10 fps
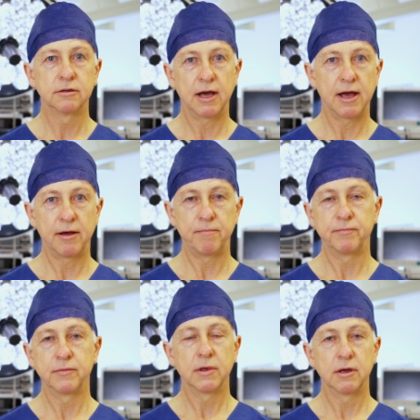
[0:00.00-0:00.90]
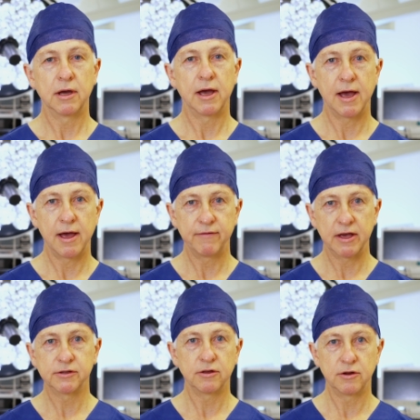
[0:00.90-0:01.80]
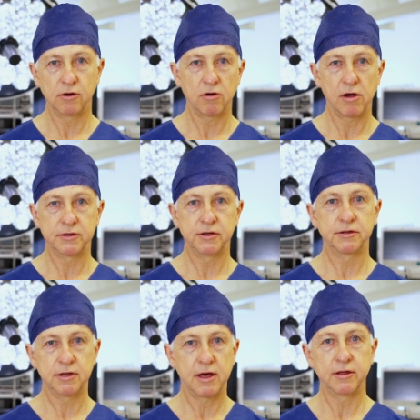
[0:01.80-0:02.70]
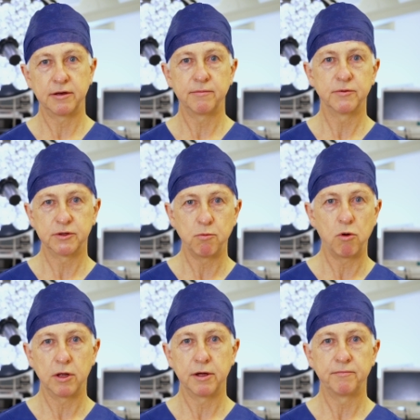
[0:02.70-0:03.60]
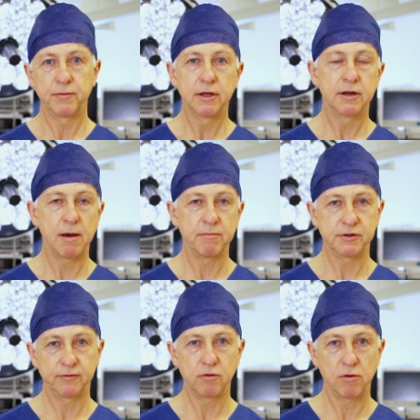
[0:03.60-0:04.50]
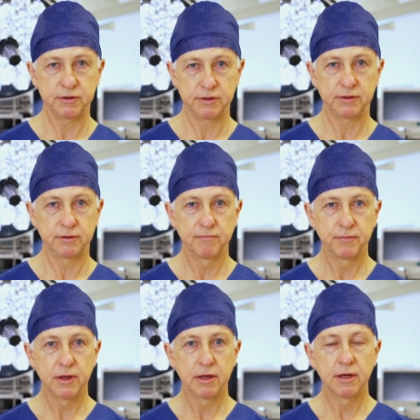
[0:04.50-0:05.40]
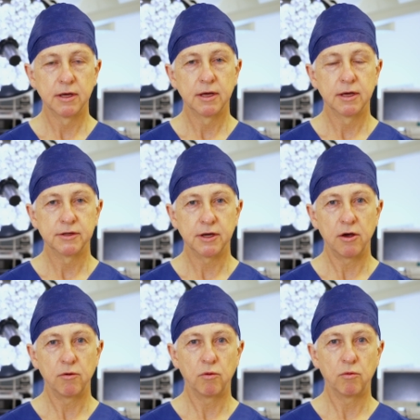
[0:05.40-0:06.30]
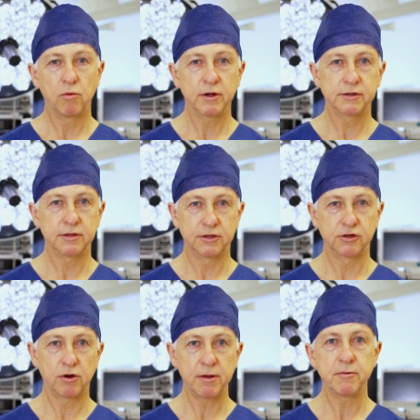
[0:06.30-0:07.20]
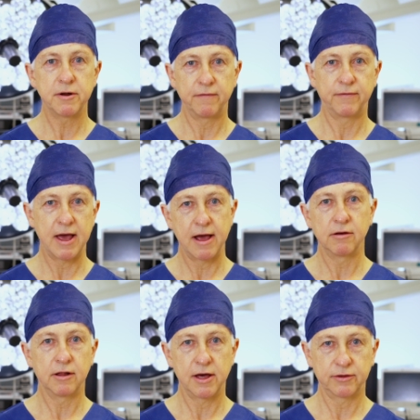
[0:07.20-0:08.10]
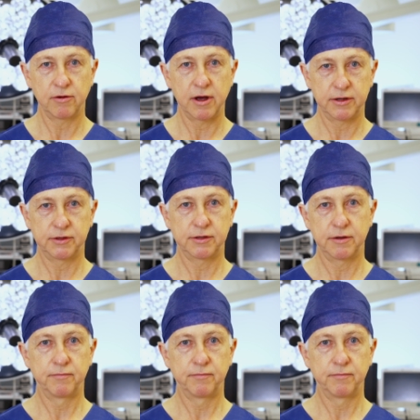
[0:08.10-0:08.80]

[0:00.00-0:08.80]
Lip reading: avascular necrosis, and other smaller numbers of causes. So what's the treatment of ankle arthritis?